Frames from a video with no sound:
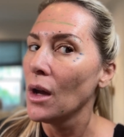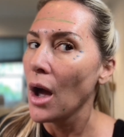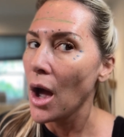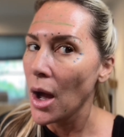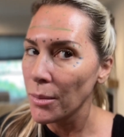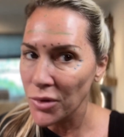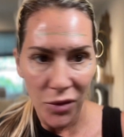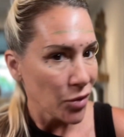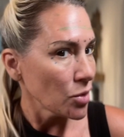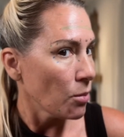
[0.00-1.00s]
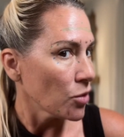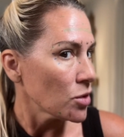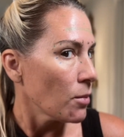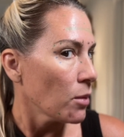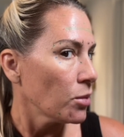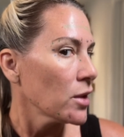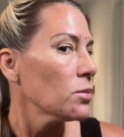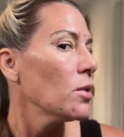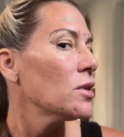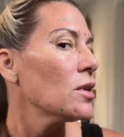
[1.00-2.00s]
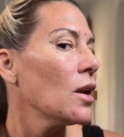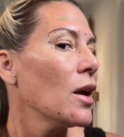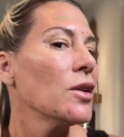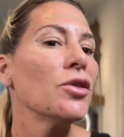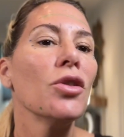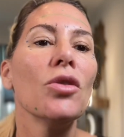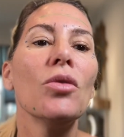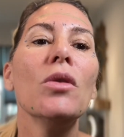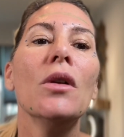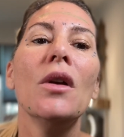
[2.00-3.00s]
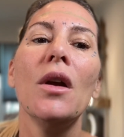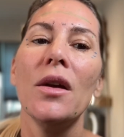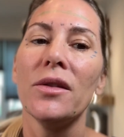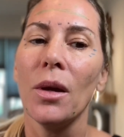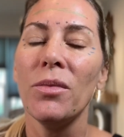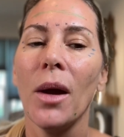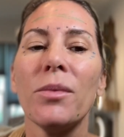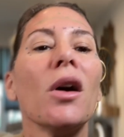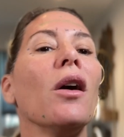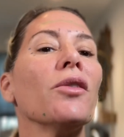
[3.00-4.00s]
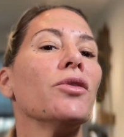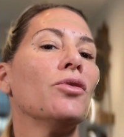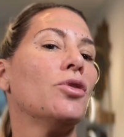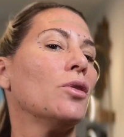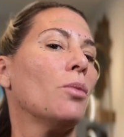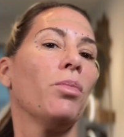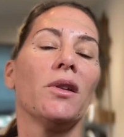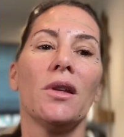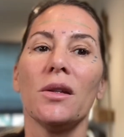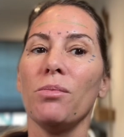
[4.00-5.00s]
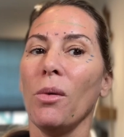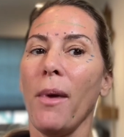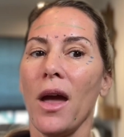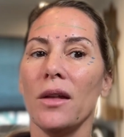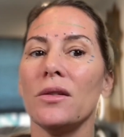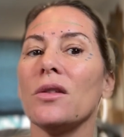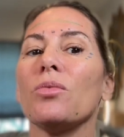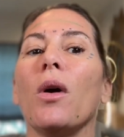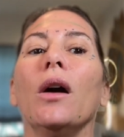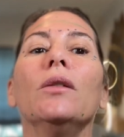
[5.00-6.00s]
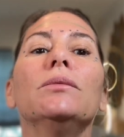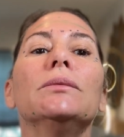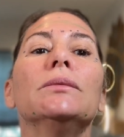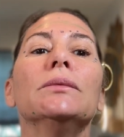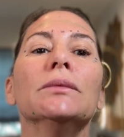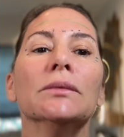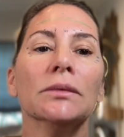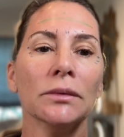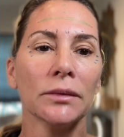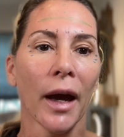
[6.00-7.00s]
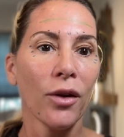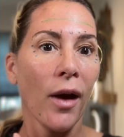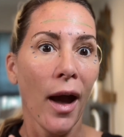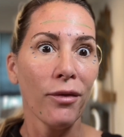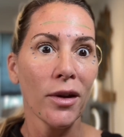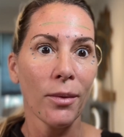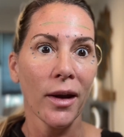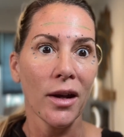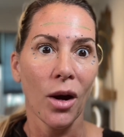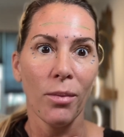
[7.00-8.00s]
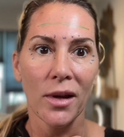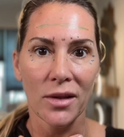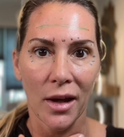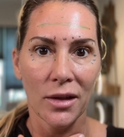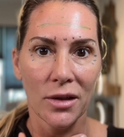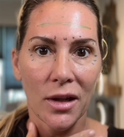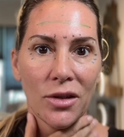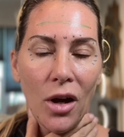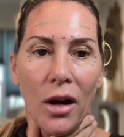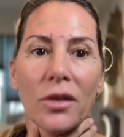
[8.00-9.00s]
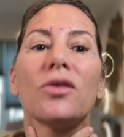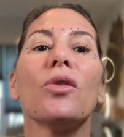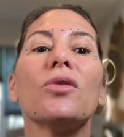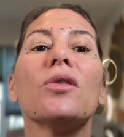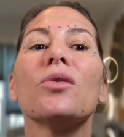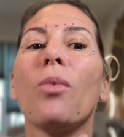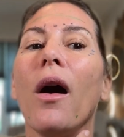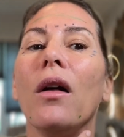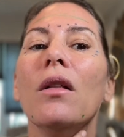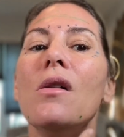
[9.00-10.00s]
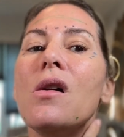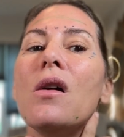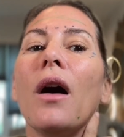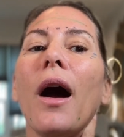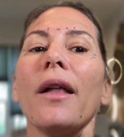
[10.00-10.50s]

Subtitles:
So those are most of my placements that I do. Sometimes I'll also do the platysmal bands as well. I don't have any right now because I did tox those as well. I